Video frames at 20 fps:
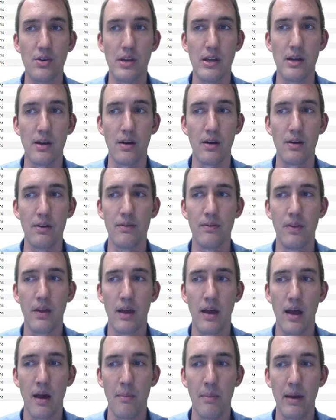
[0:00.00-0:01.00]
here,
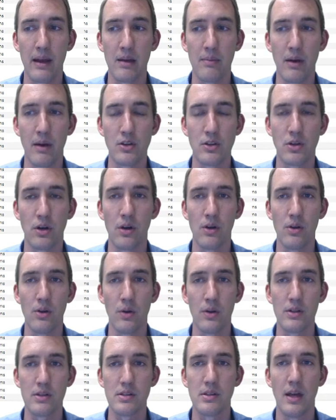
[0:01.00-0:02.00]
I'm back at my chart,
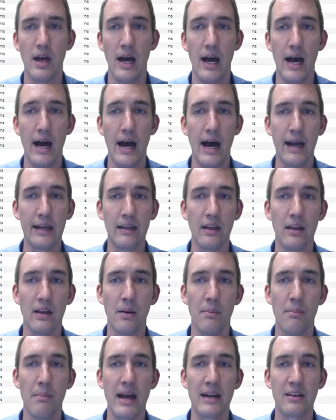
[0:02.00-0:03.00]
notice, I can
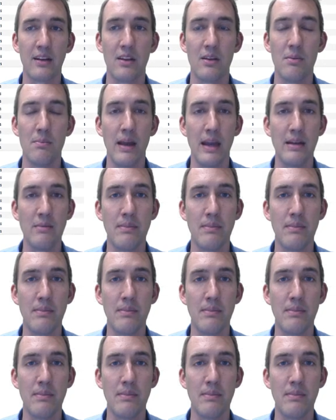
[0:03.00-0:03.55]
come back to the main